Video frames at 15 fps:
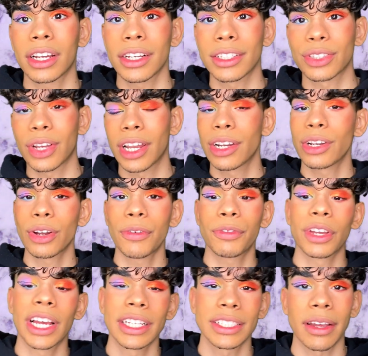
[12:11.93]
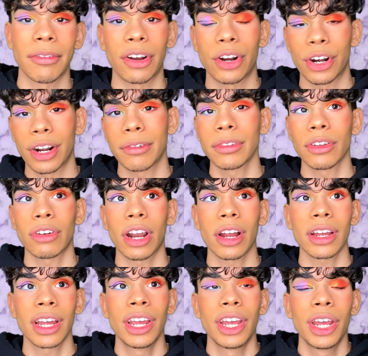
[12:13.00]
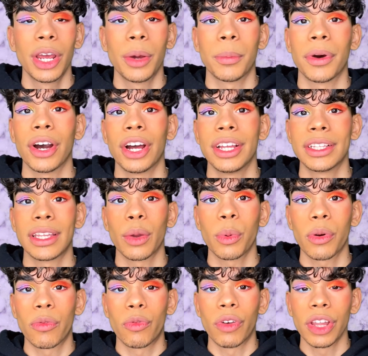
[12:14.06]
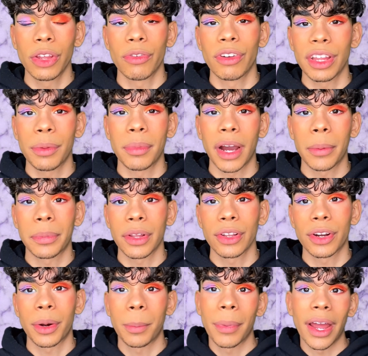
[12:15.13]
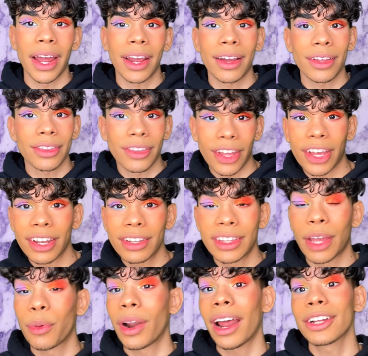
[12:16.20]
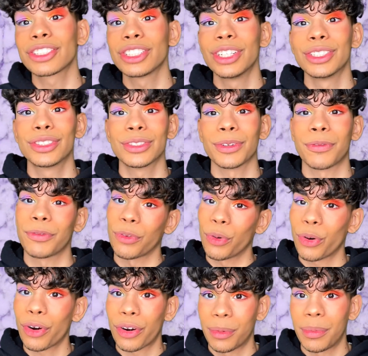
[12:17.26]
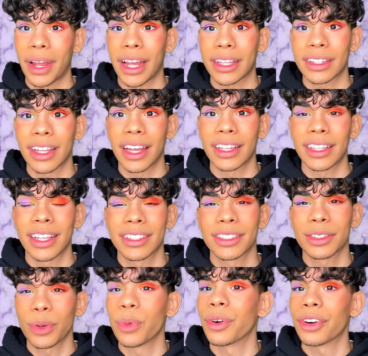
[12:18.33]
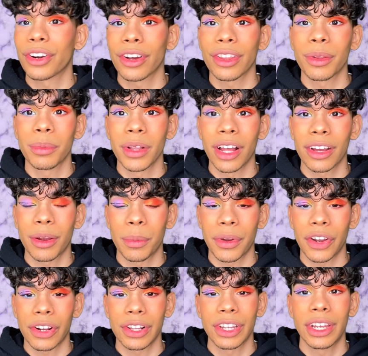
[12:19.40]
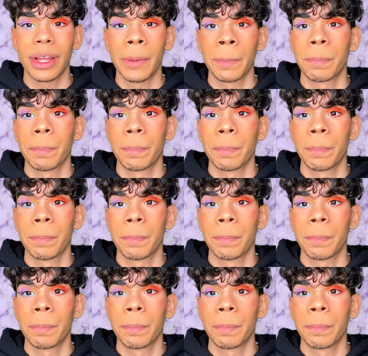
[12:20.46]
So I don't know if you guys have heard of Lorac, but they were really, really popular back then. They were actually in Sephora back then. That's the word on the block, apparently.